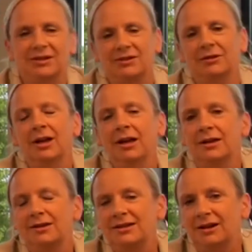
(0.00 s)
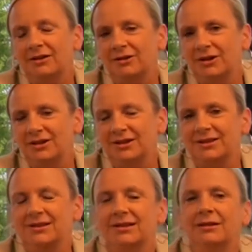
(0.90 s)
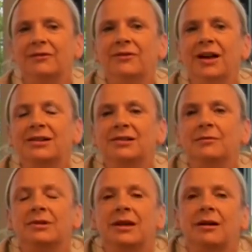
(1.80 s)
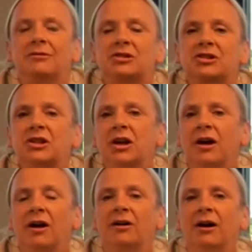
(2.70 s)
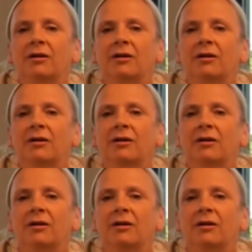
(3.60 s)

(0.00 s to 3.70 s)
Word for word: so these are the ordinances in effect, and that's a,